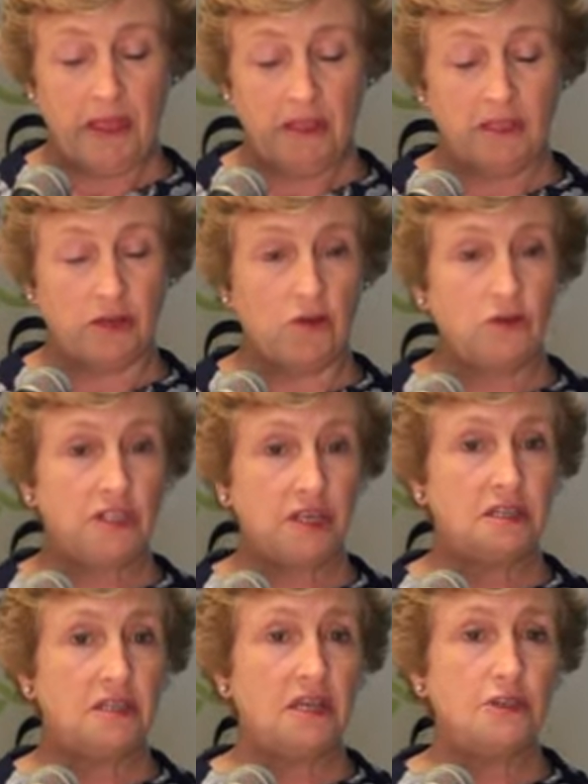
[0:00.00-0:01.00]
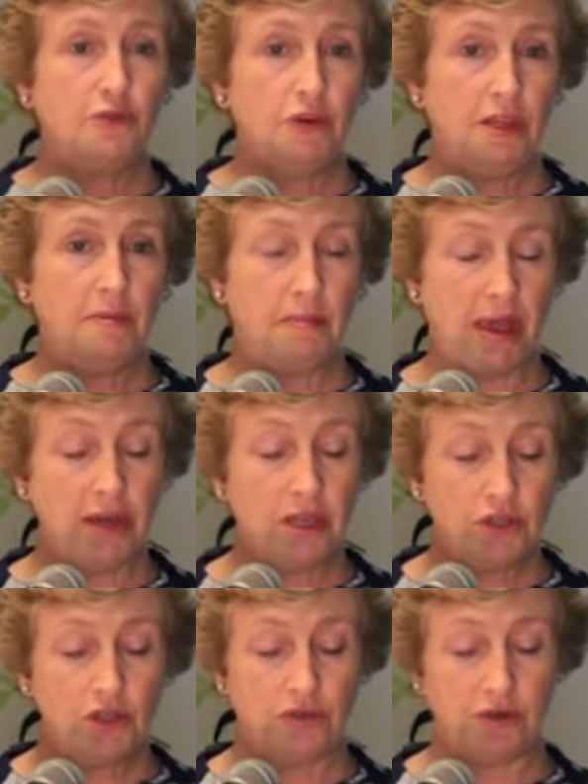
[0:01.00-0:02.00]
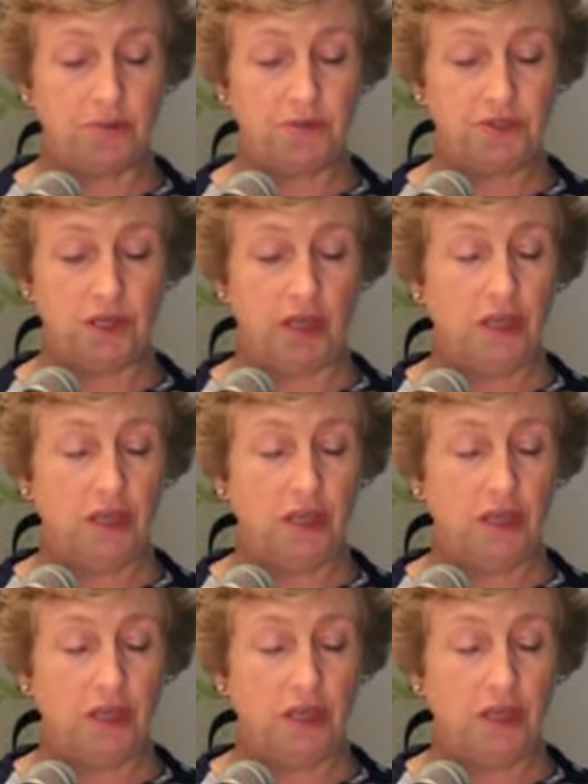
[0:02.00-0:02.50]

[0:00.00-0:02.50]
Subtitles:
So to successfully manage thrips,